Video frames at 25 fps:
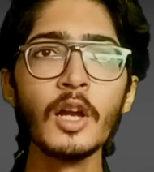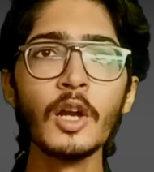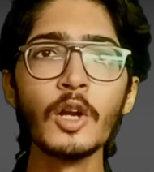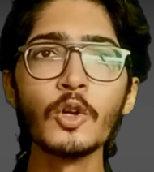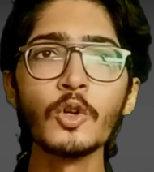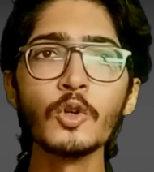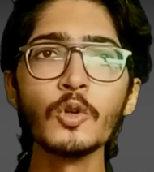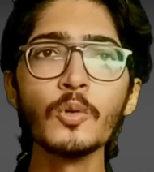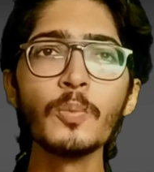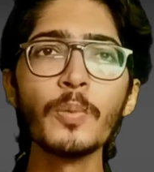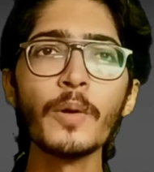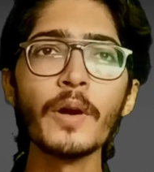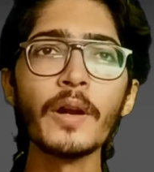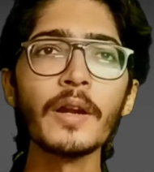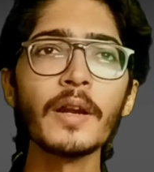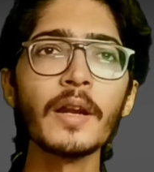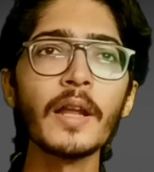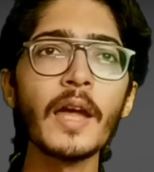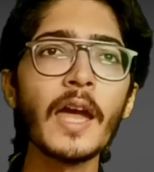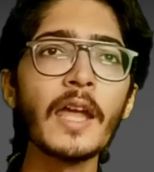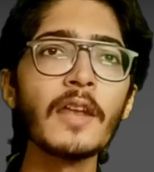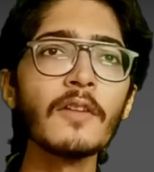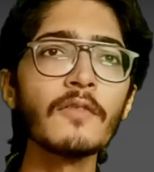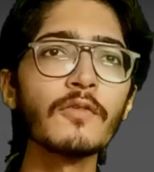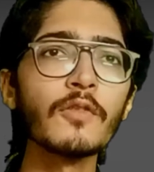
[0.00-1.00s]

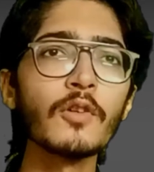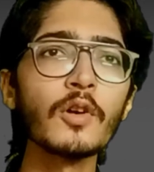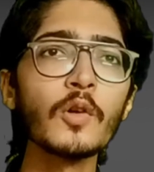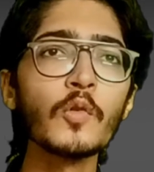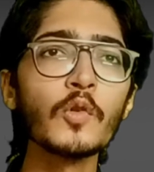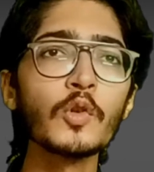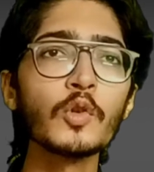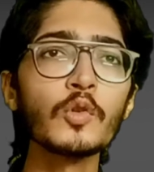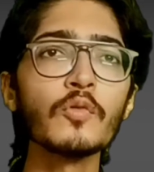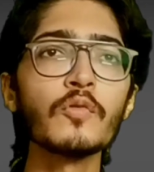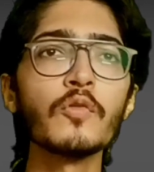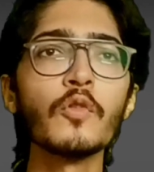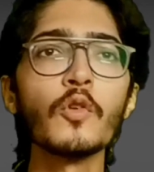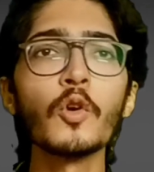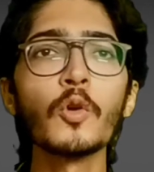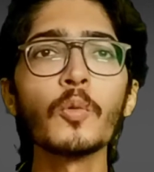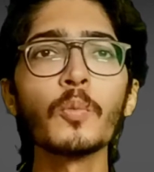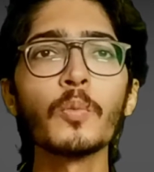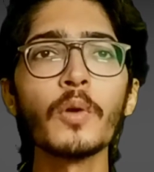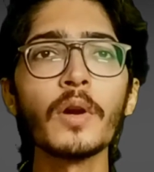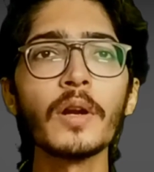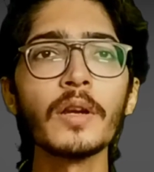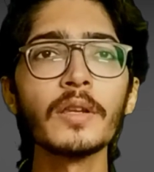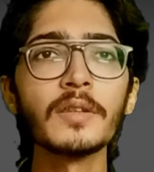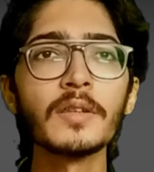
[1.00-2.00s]
2.94 to
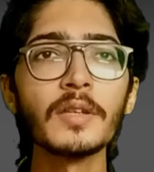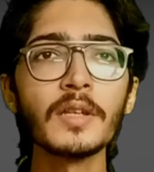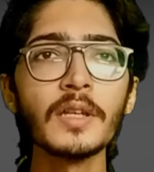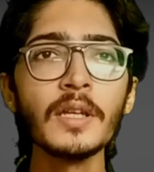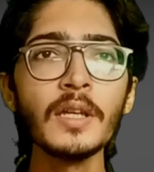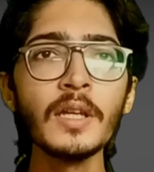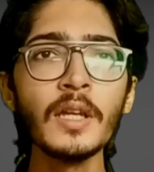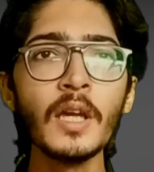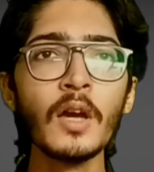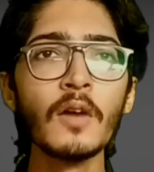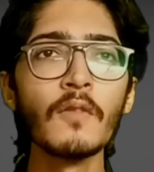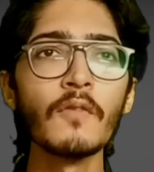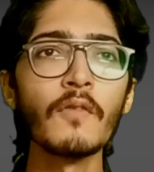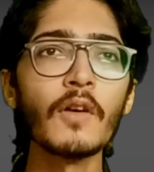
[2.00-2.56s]
4.3